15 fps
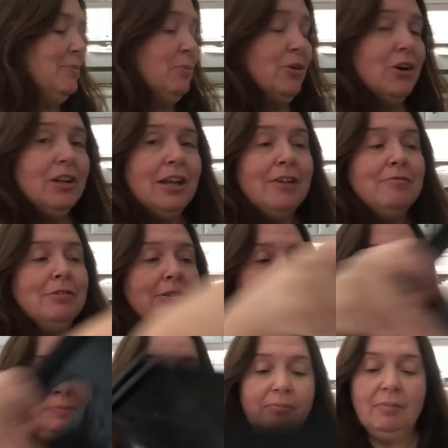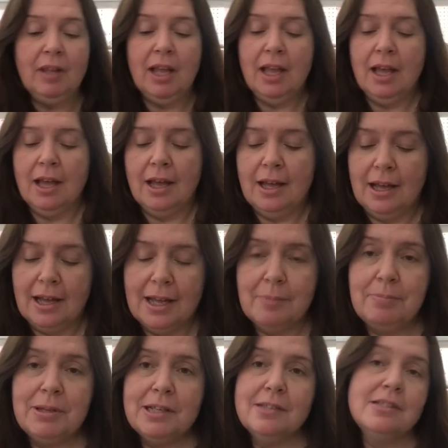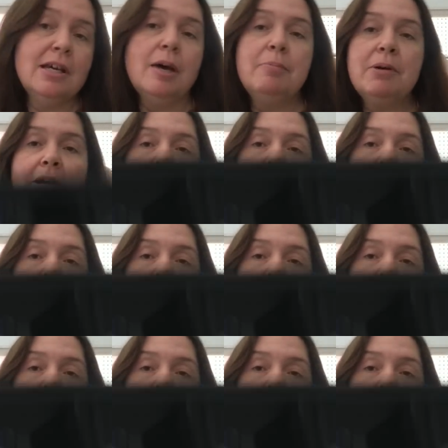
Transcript: more love. I picked up